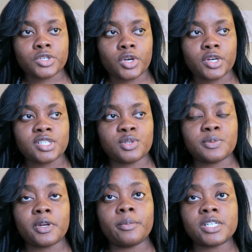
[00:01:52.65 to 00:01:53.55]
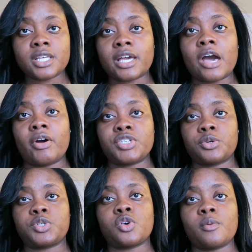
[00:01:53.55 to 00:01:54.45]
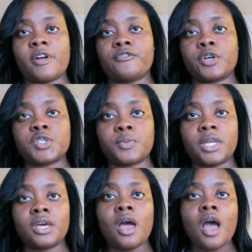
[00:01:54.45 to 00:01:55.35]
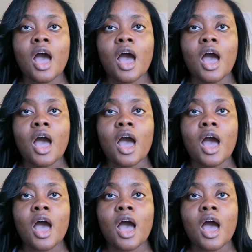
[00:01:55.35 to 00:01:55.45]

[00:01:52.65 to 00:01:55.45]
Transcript: Surg was pretty much like how I showed you on my first one.